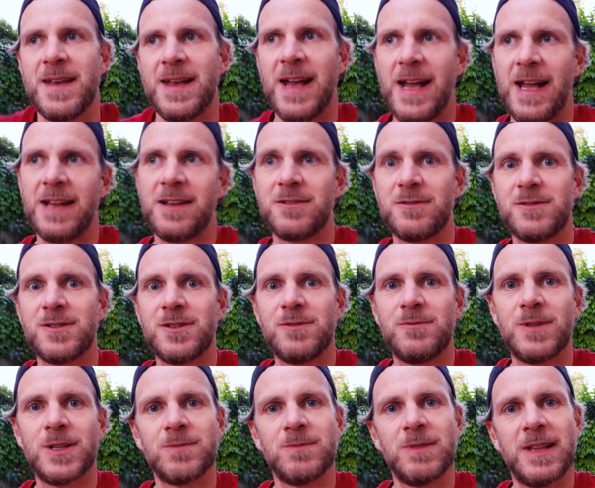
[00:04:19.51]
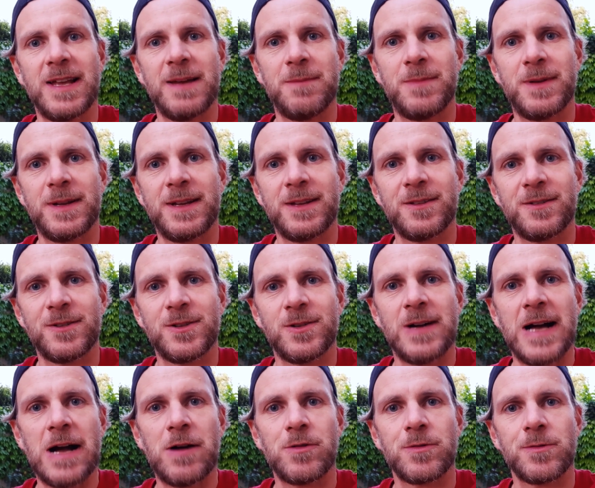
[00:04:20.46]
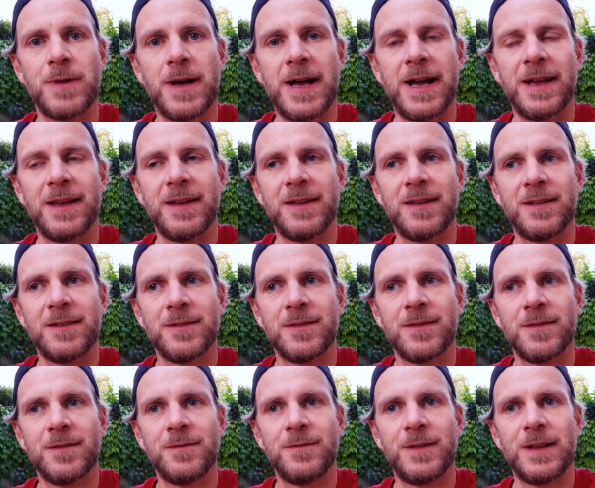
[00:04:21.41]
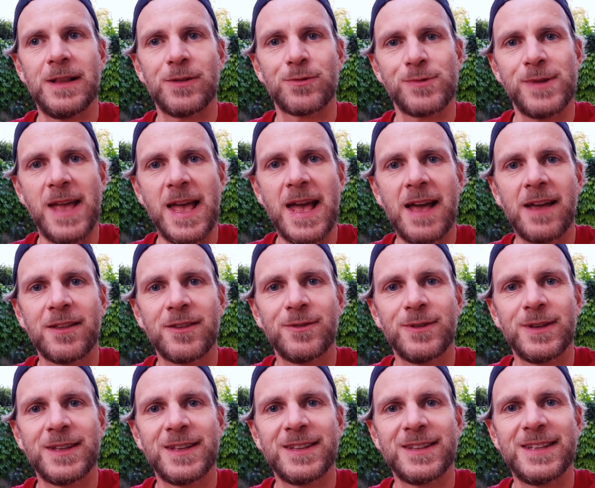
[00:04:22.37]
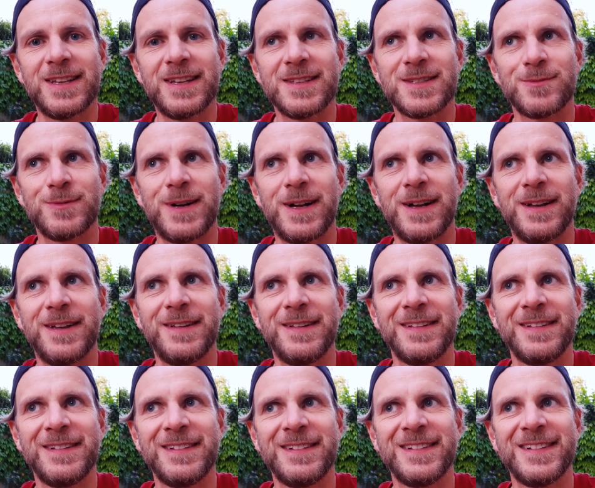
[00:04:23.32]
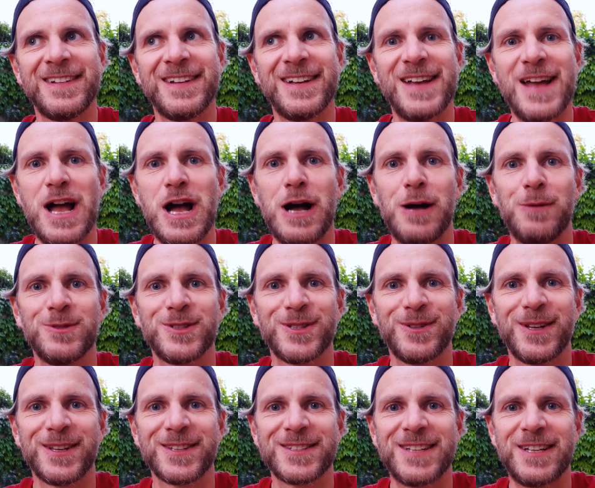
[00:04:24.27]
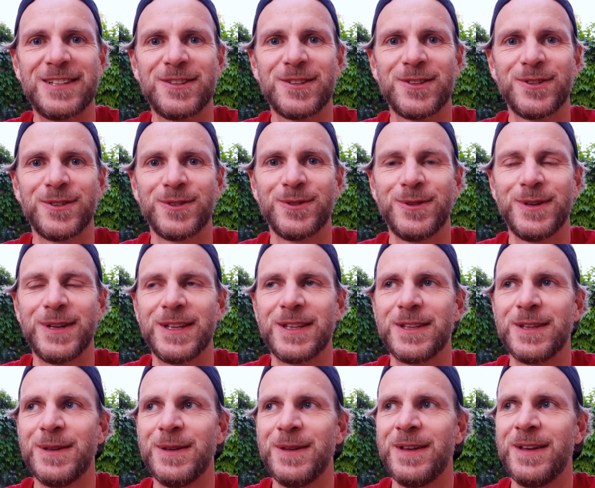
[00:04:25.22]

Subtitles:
I don't know what will happen. I don't know how I will react to it, and that's why I'm so excited to do it.